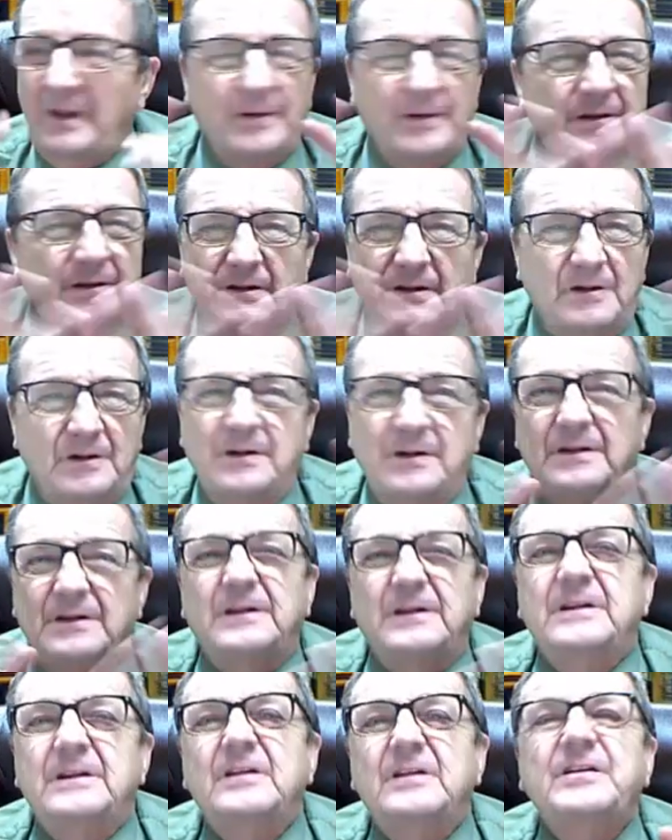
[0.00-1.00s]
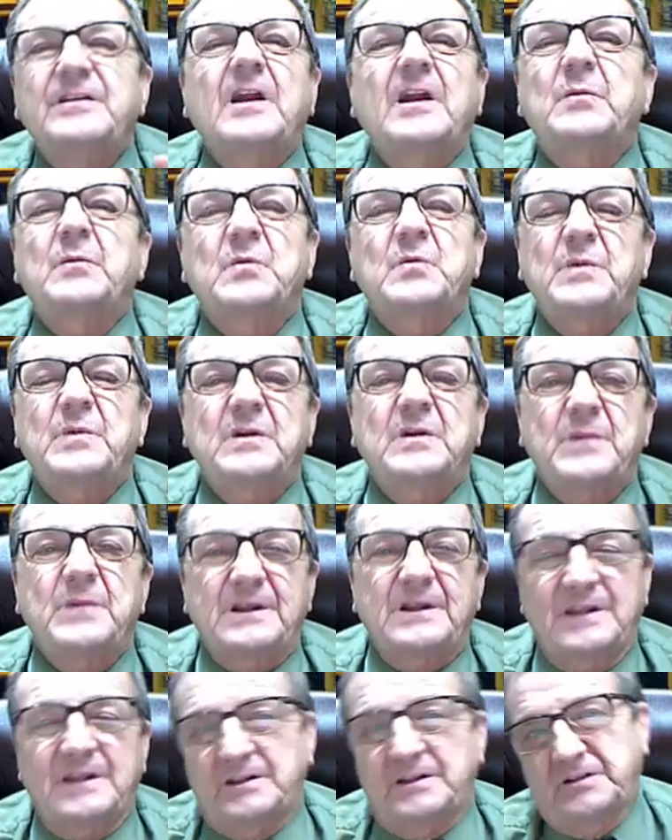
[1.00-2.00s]
It's not up to me to make
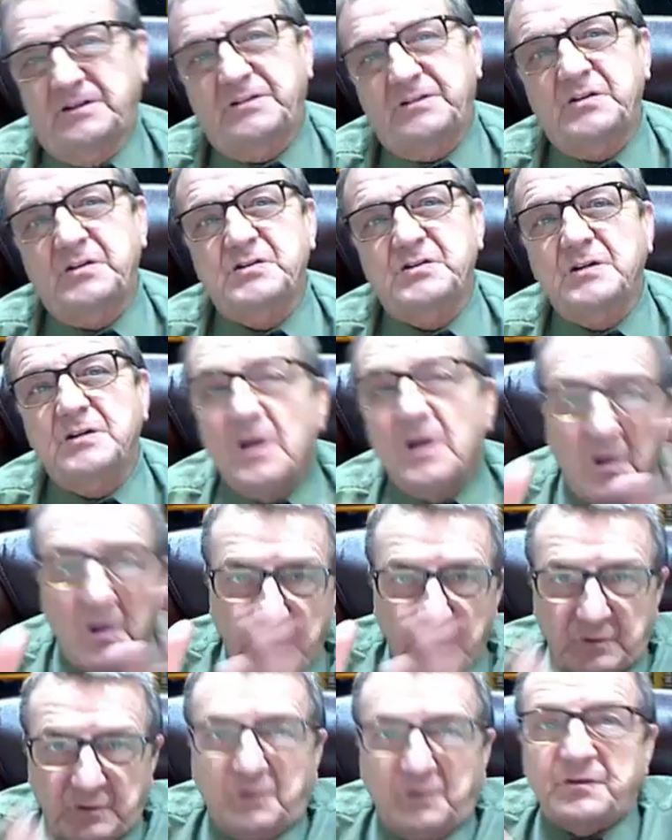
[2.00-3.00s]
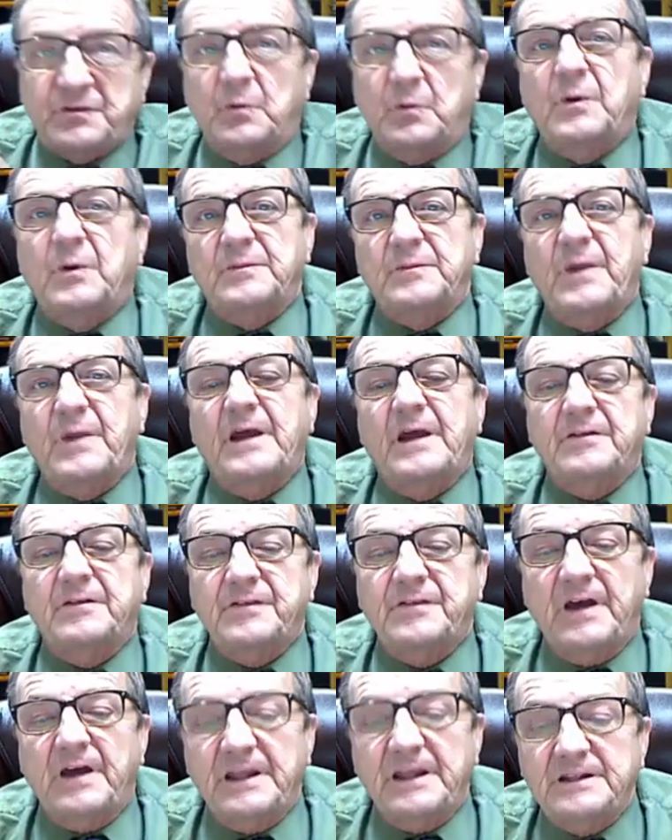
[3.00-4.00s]
that decision, but those are one bona
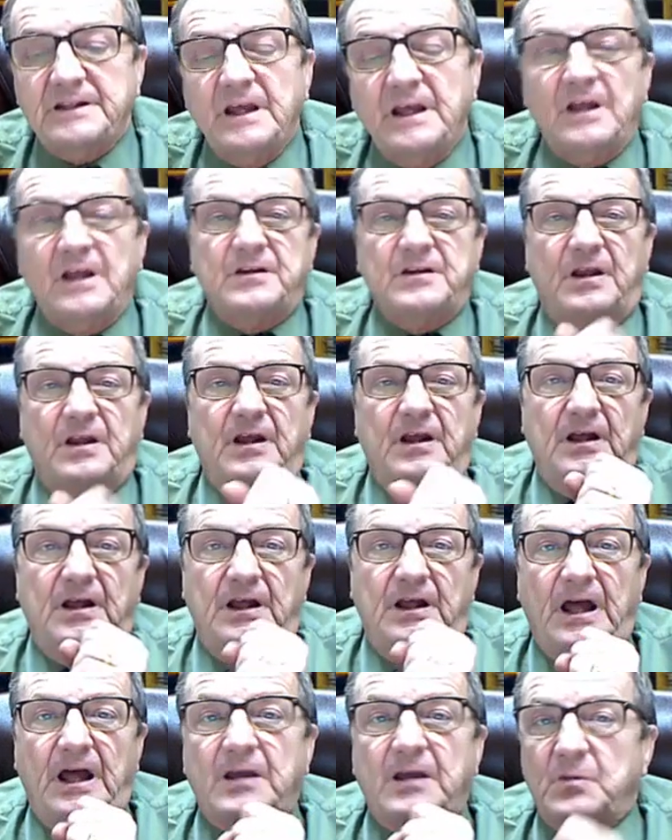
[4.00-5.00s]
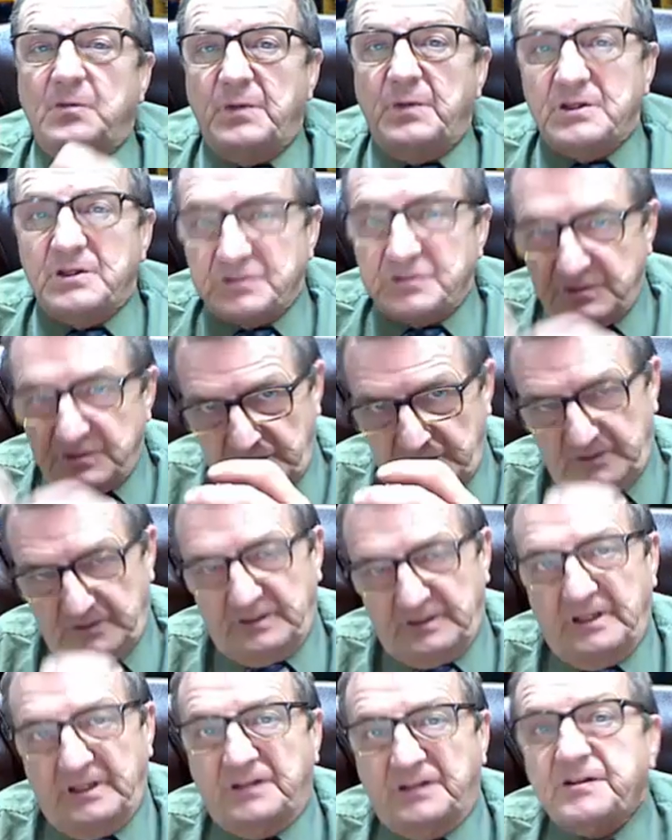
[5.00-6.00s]
fide
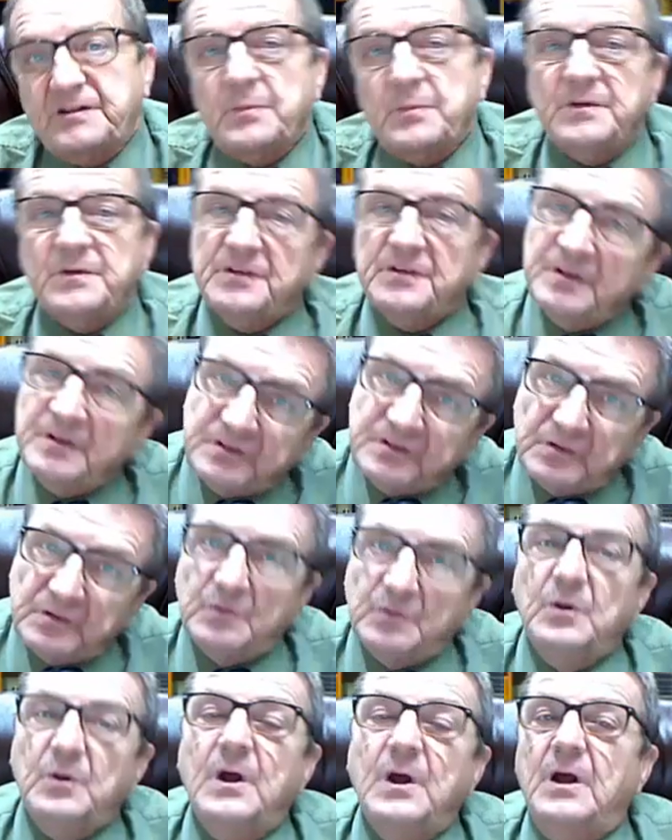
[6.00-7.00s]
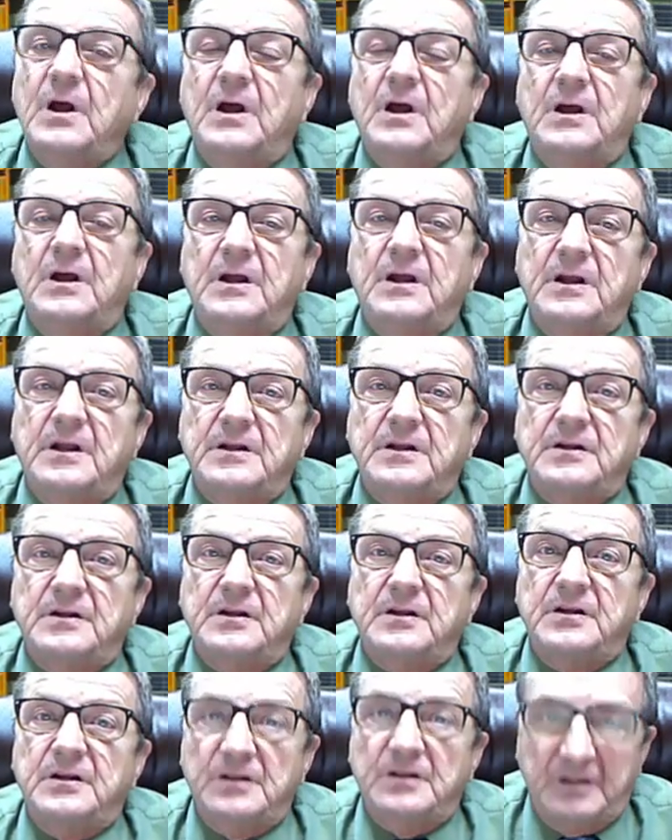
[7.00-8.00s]
occupational acceptances, so
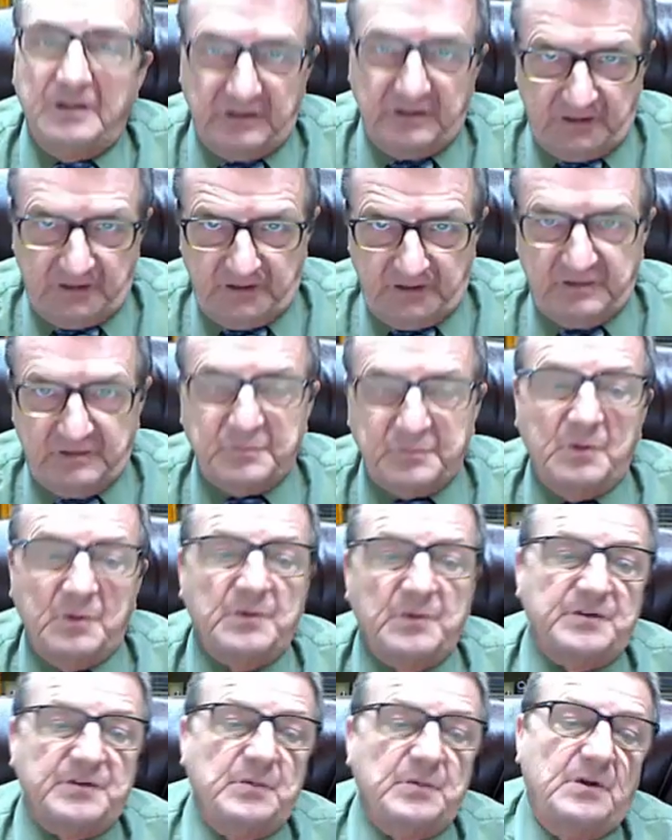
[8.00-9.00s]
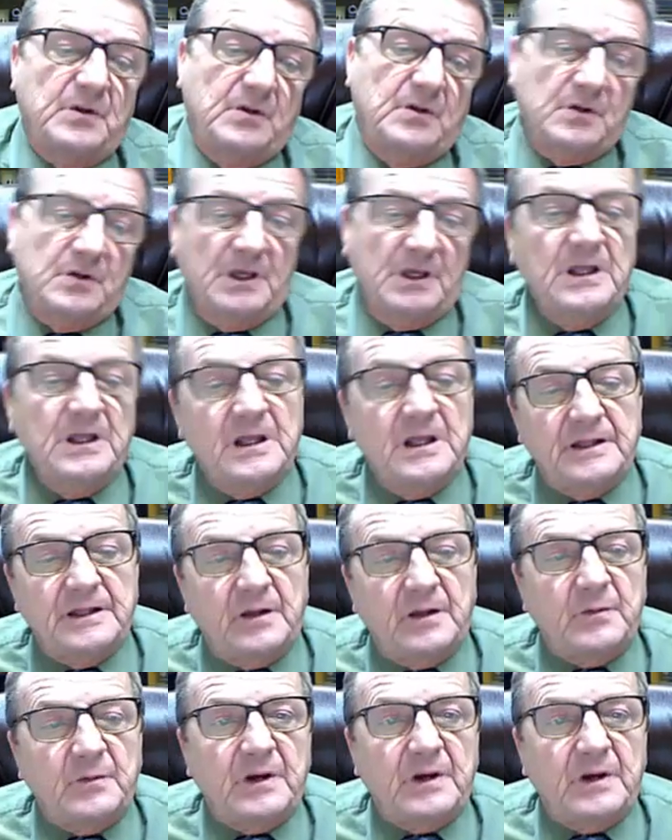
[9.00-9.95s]
it's permissible. Okay, now when I